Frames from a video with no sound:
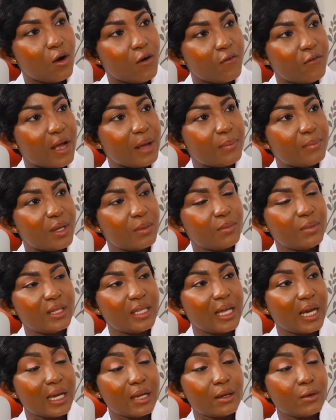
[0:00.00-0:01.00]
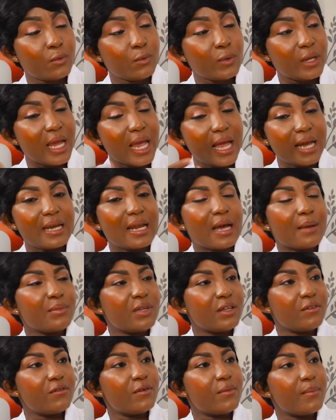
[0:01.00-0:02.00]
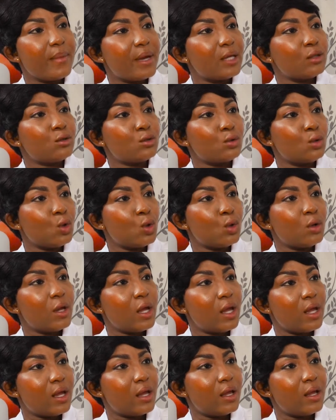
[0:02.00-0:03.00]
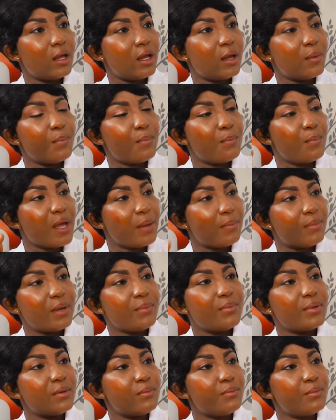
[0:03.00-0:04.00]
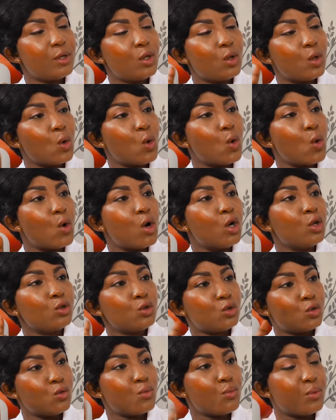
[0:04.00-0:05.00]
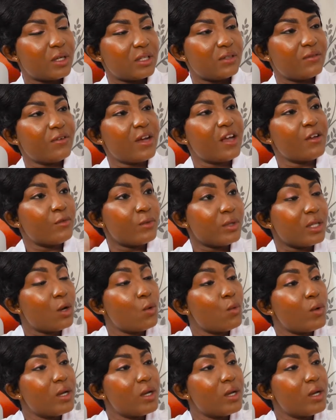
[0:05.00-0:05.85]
of our baby, that we end up giving birth to a baby below 2.5, with a